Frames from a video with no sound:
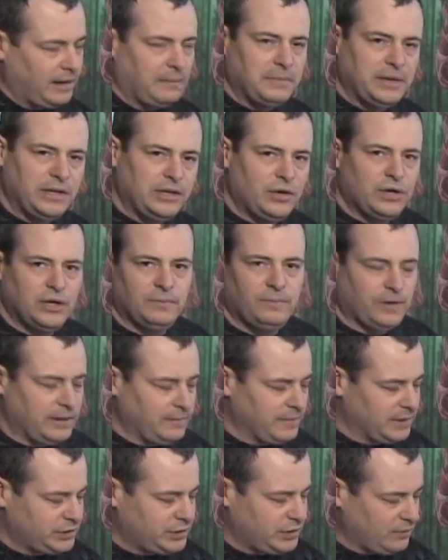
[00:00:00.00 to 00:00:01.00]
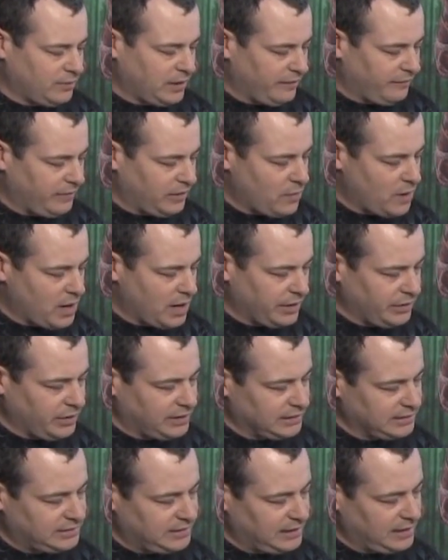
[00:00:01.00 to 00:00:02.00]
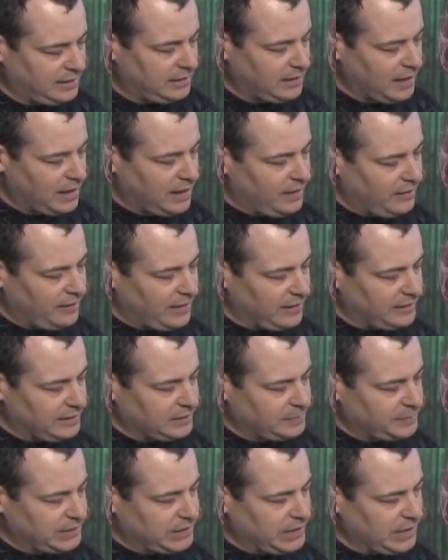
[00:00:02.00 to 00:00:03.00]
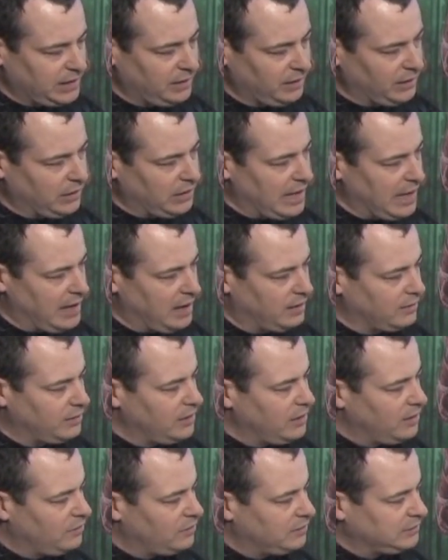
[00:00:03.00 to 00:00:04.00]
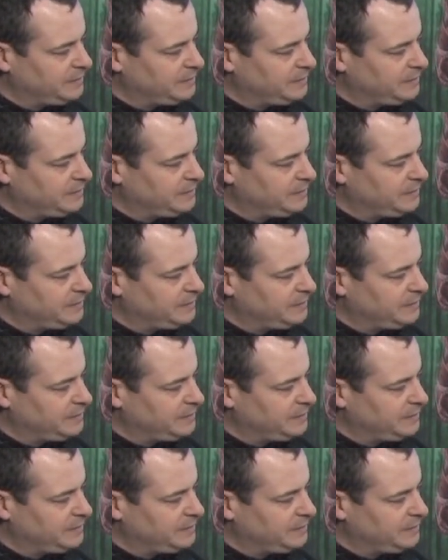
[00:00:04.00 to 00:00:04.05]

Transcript: I mean, you can pretty much do whatever you want. You can see that this particular clown was